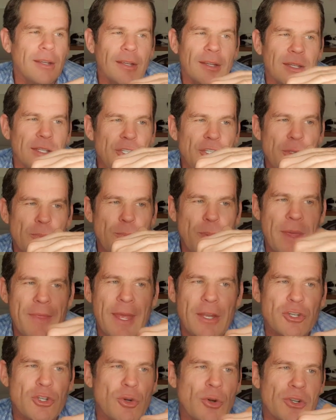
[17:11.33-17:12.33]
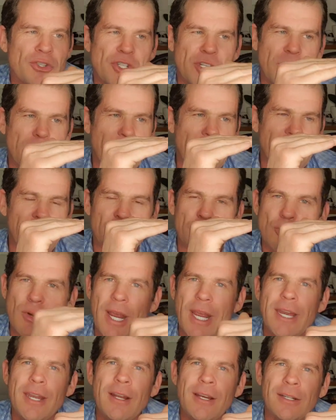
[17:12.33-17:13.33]
You can be that choice. You can be the
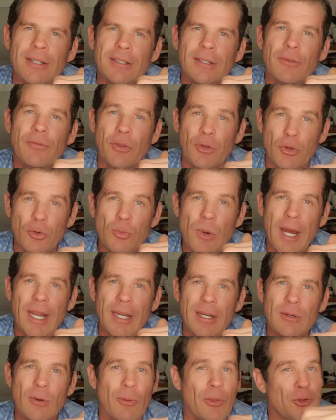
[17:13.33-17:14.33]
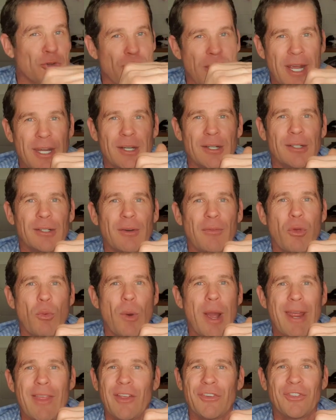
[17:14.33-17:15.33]
drainer of the good way, or the drainer of the
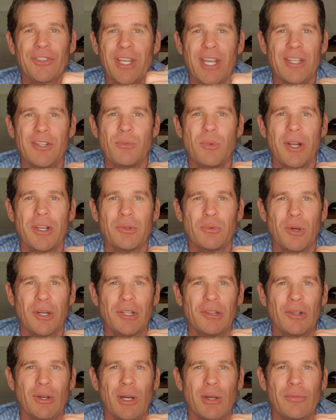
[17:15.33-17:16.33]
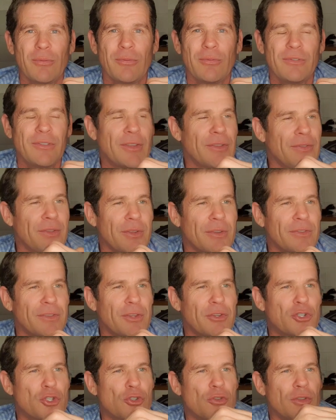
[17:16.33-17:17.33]
way that doesn't get you what you want in life.
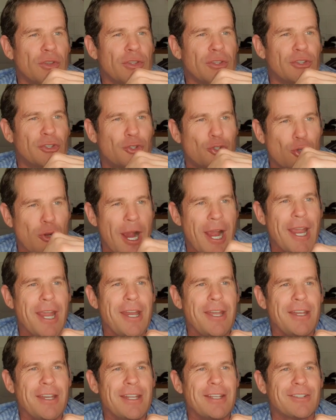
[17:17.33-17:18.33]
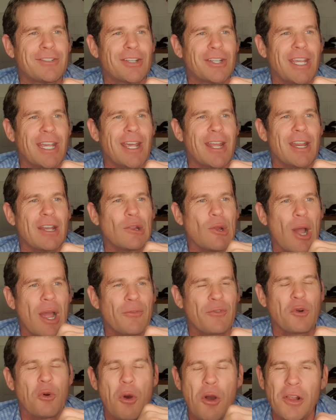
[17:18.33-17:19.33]
The drain to get
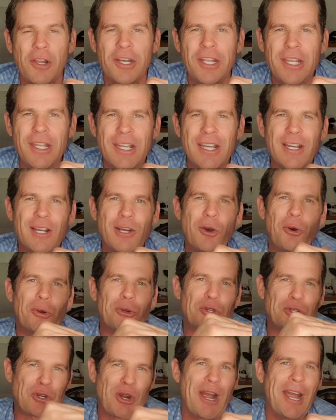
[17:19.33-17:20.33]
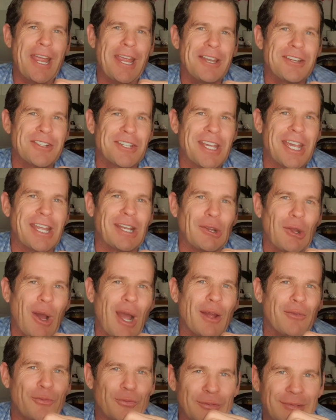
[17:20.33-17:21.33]
life quality, or drain to get
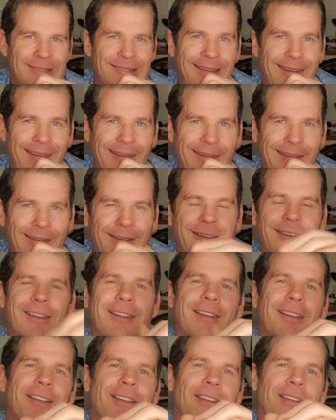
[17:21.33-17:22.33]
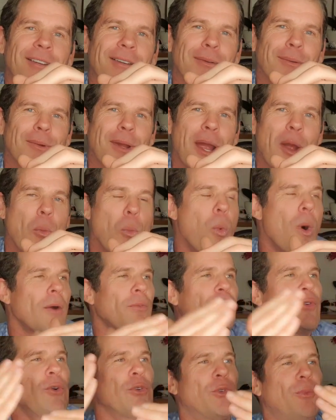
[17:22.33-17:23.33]
life, And what
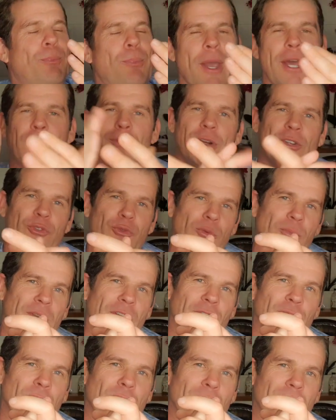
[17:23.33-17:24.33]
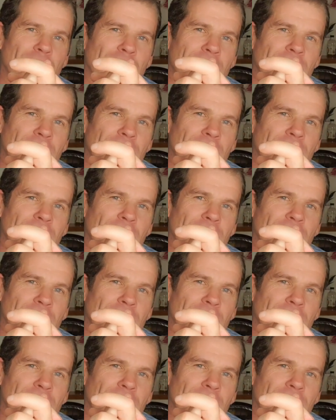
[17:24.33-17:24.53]
feels better as a woman as well.